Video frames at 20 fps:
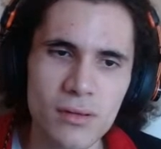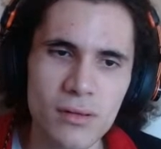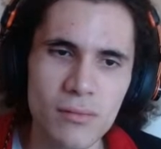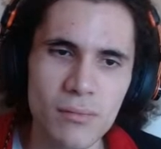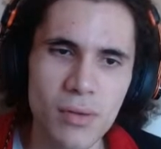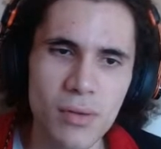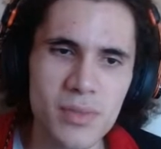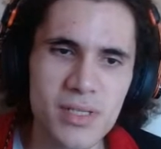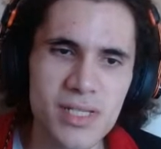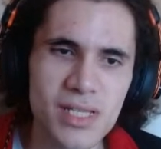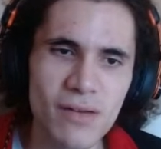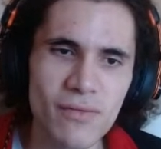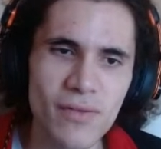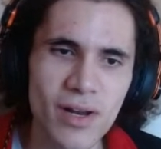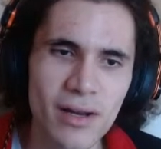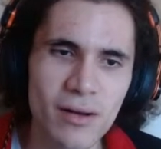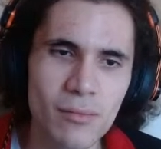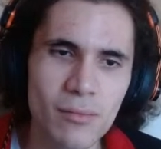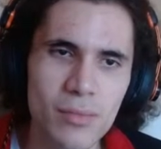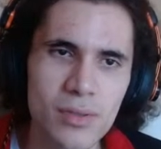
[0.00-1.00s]
Promised
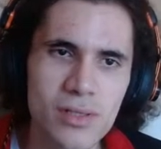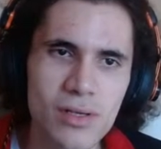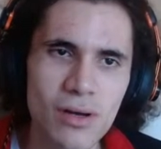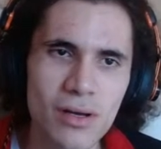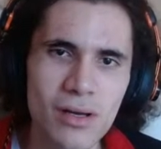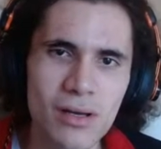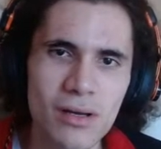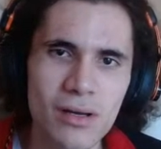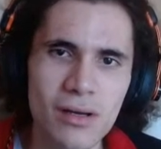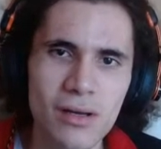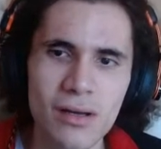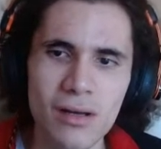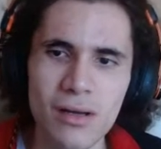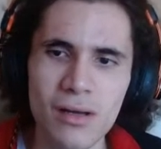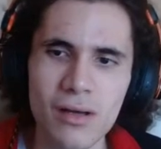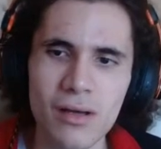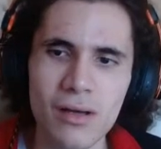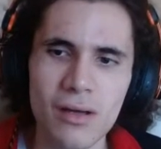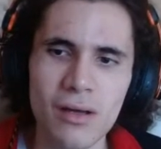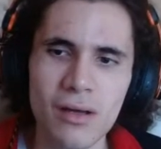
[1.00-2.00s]
Neverland and Berserk.
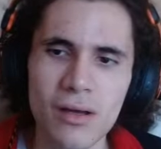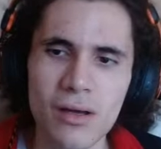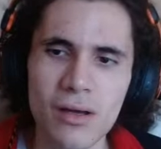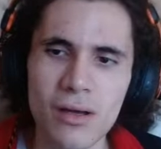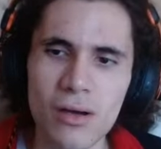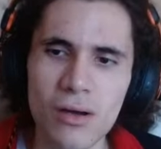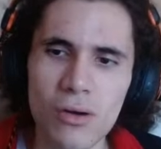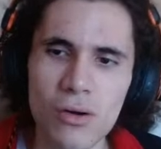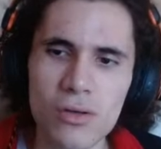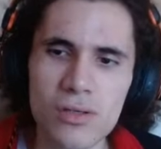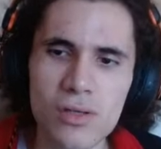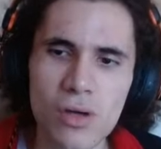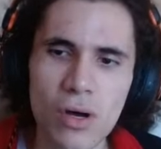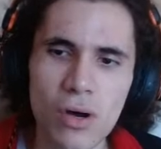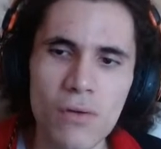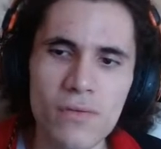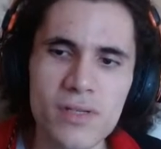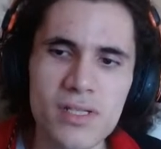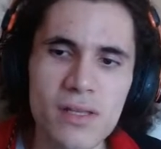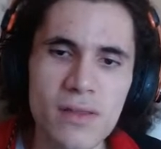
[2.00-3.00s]
Because
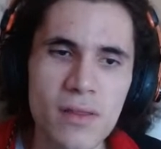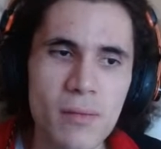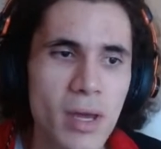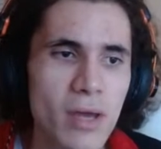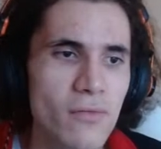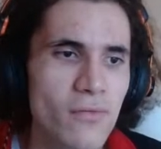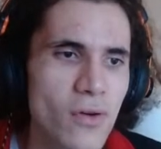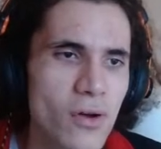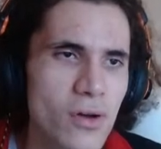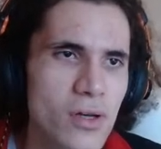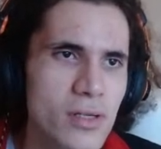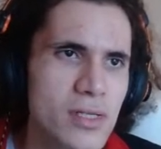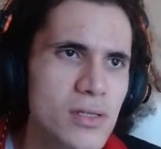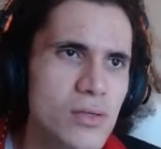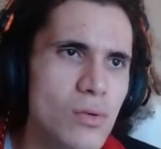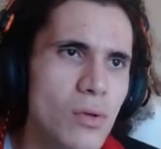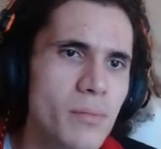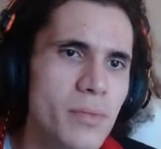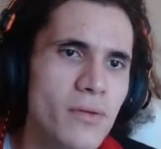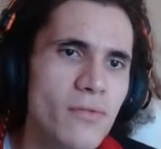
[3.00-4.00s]
obviously the main focuses
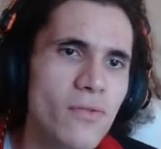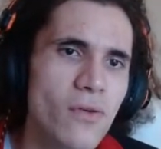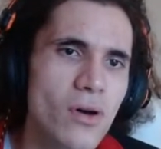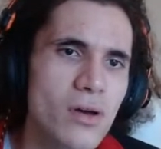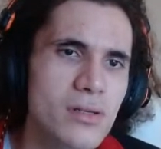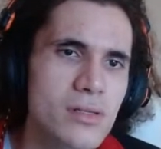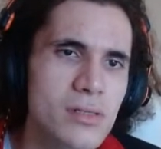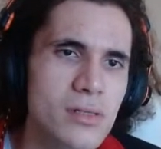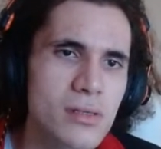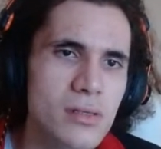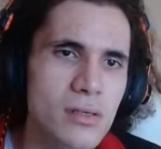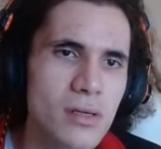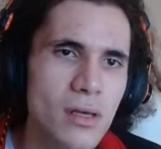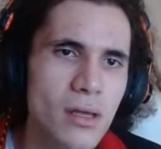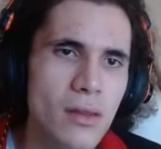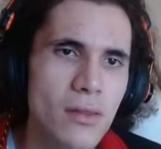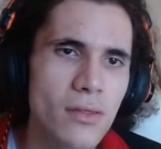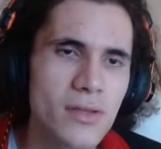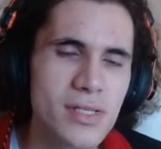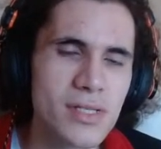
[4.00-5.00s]
will be first
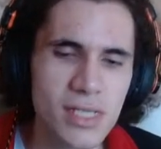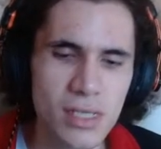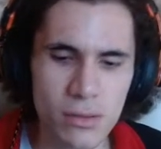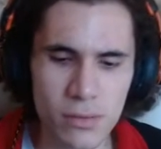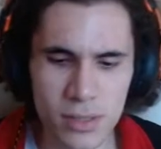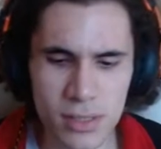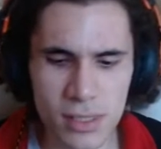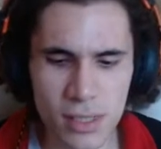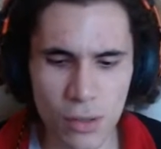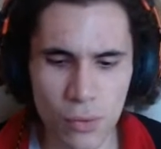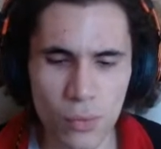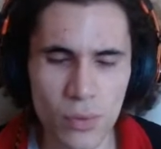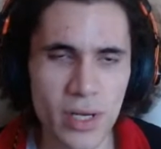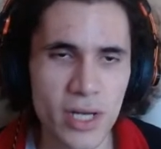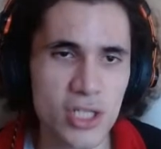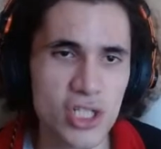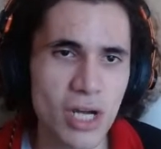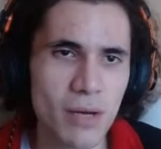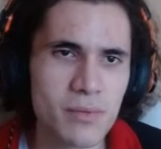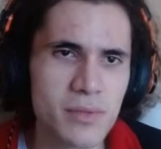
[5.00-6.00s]
the series that win a
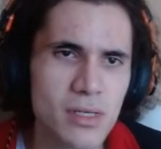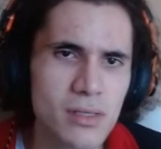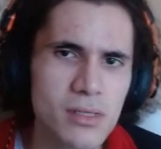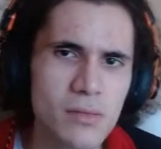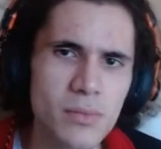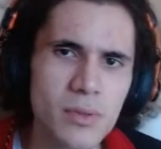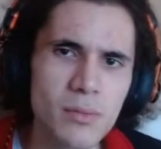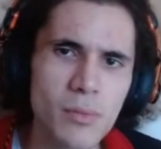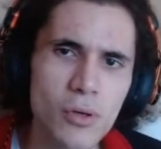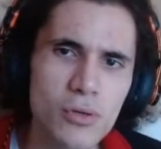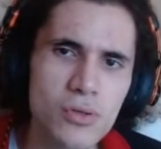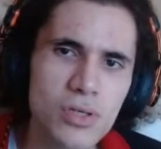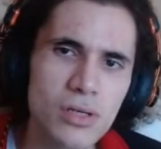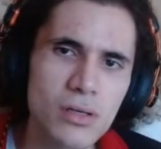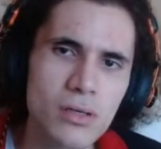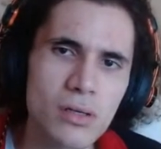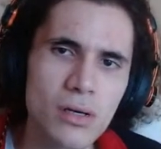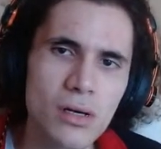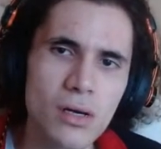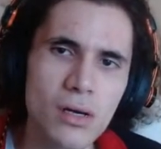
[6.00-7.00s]
chapter to be
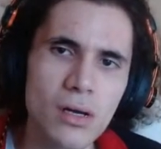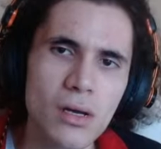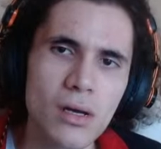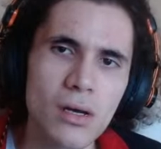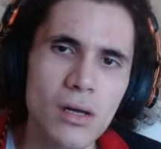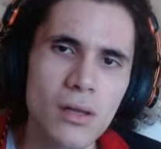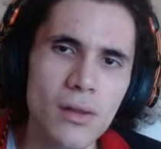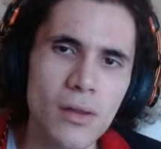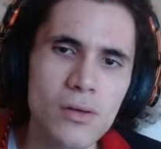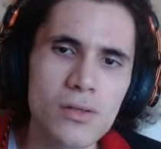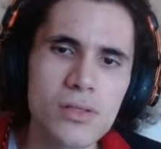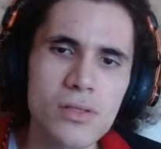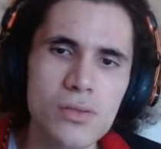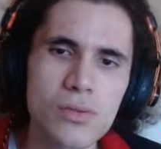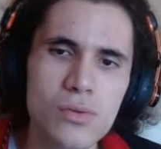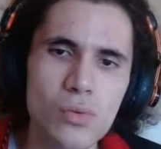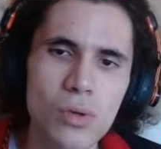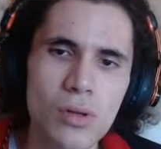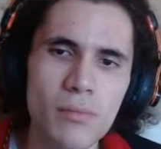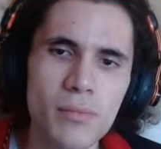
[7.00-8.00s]
motioned. Those
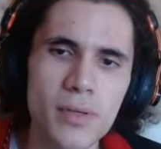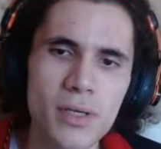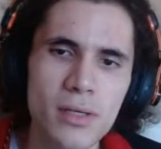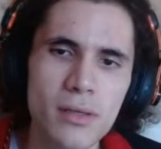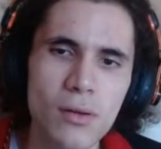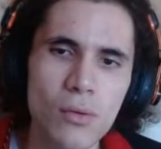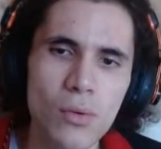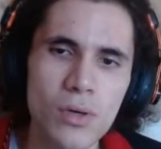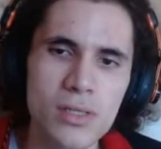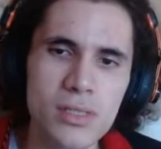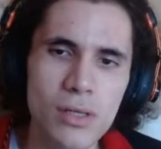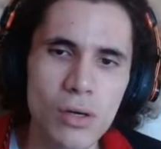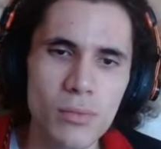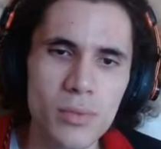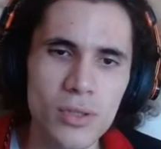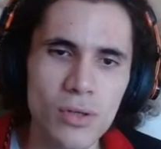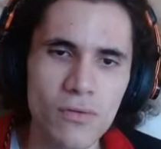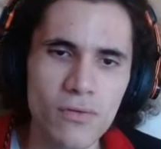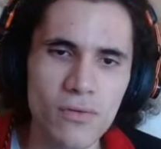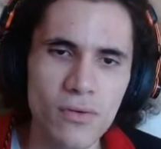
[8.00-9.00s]
will be the ones that will be
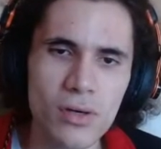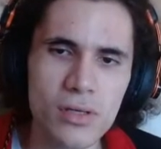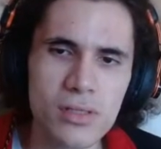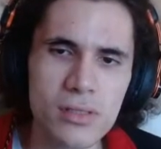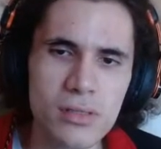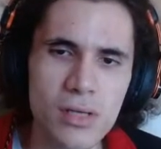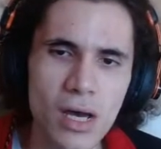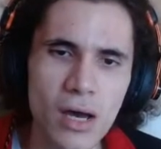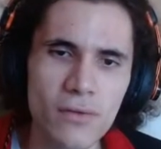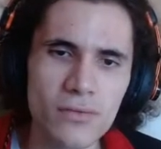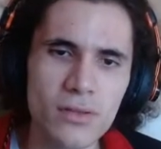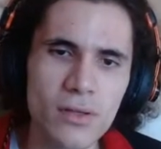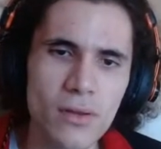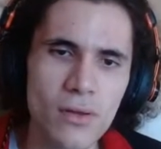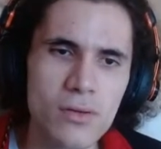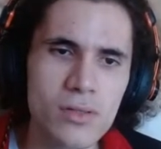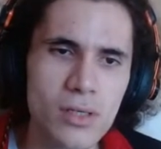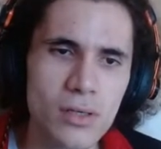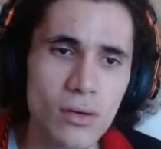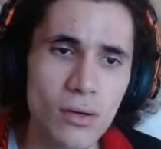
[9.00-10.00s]
done first. After
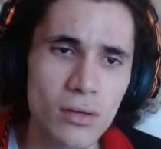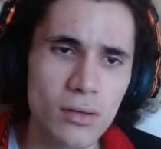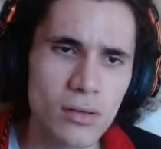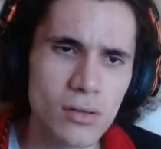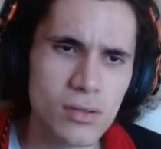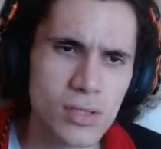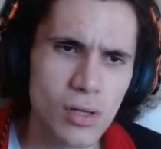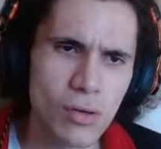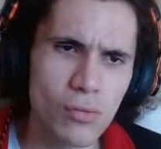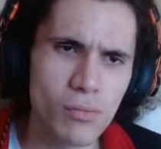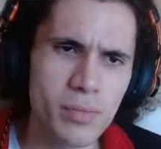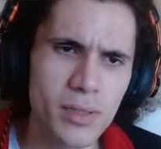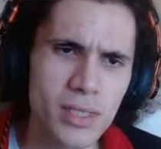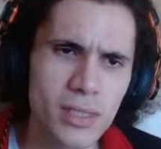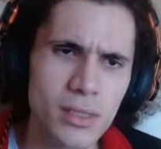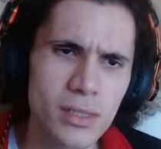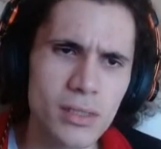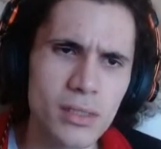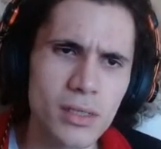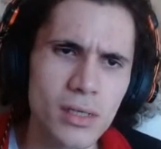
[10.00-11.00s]
those are done, because there'll
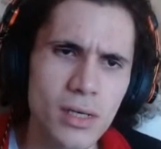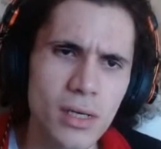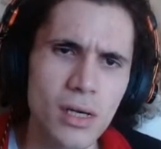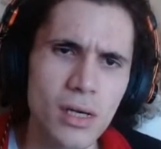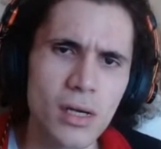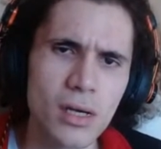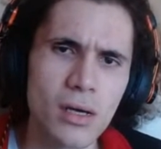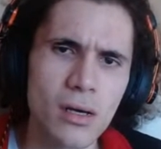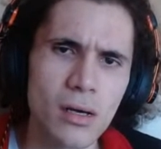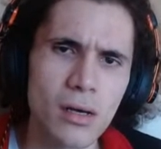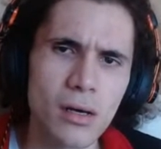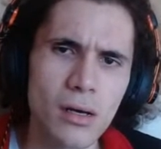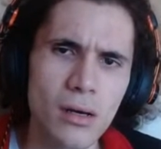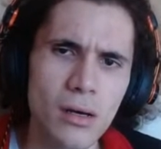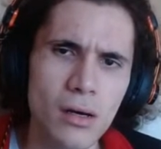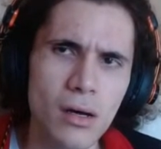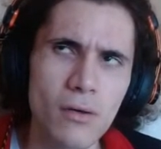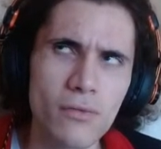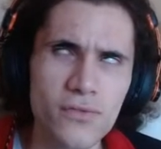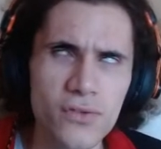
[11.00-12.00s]
be
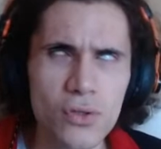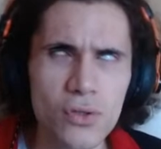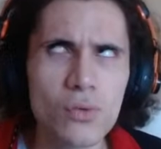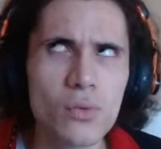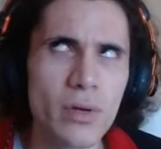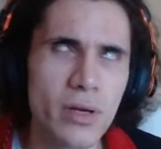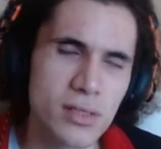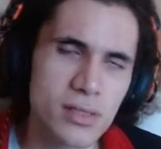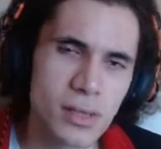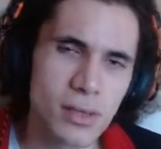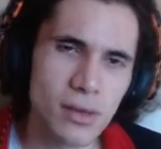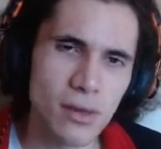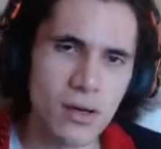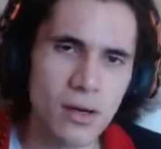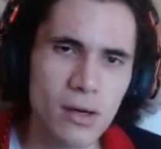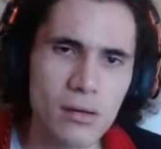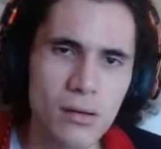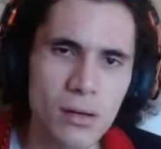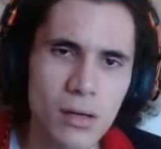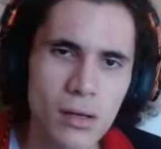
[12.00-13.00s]
a few winners of that.